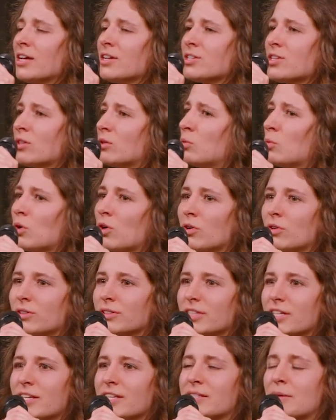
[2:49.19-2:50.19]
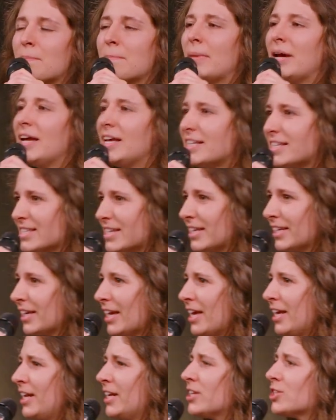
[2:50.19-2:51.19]
to the world is
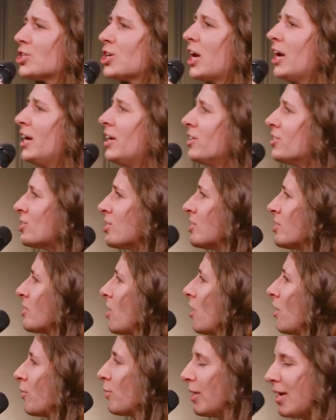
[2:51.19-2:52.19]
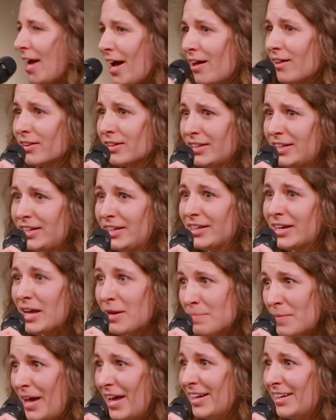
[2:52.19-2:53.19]
amazing, and it changes our reality.
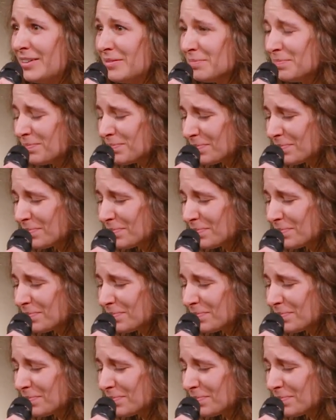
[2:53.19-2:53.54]
Amen?